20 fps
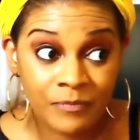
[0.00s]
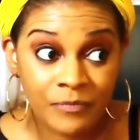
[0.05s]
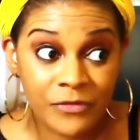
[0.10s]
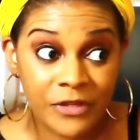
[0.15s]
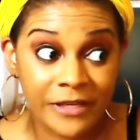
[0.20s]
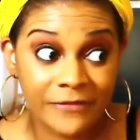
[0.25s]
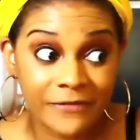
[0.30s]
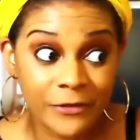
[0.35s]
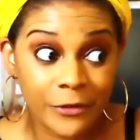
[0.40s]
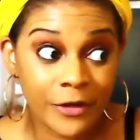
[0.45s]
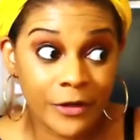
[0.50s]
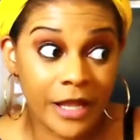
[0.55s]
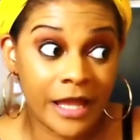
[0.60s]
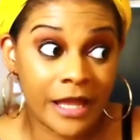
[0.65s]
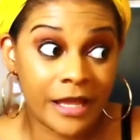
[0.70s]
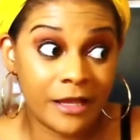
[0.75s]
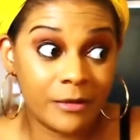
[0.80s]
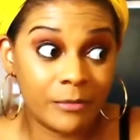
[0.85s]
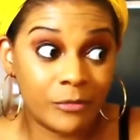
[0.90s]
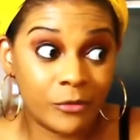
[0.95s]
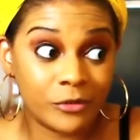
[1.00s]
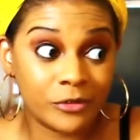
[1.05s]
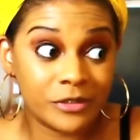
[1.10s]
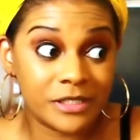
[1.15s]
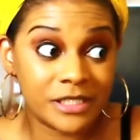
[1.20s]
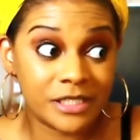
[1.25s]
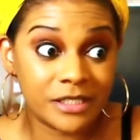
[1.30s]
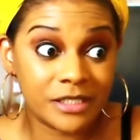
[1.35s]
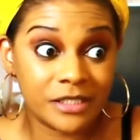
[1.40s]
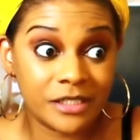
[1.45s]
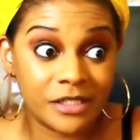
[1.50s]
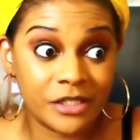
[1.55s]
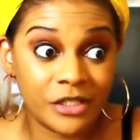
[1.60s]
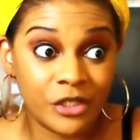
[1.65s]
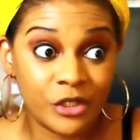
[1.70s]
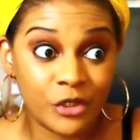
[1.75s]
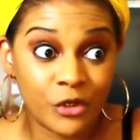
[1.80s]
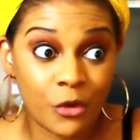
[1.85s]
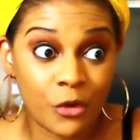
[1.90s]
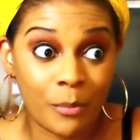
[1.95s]
If you're able to,
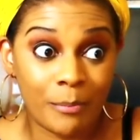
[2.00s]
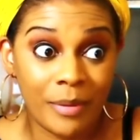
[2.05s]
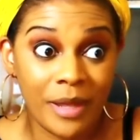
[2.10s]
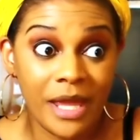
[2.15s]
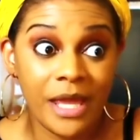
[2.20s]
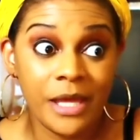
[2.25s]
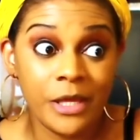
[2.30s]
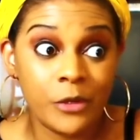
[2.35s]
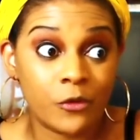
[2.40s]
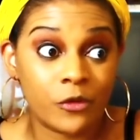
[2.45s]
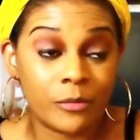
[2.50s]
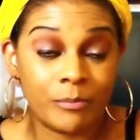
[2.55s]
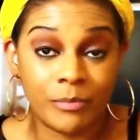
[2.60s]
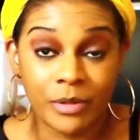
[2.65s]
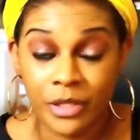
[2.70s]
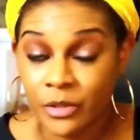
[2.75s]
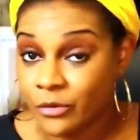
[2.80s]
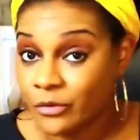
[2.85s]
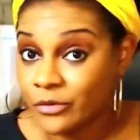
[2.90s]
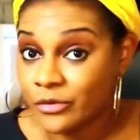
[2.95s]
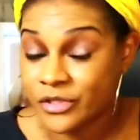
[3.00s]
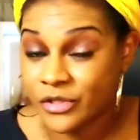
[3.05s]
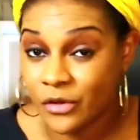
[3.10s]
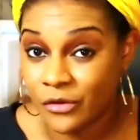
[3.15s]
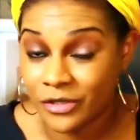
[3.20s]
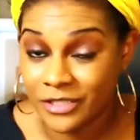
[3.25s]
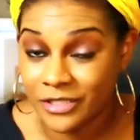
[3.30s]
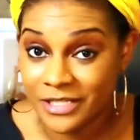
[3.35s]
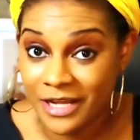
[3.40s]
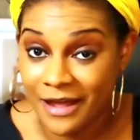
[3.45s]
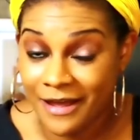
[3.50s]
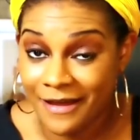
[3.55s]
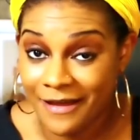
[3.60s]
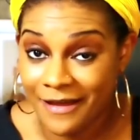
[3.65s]
you know, pay your bills on time.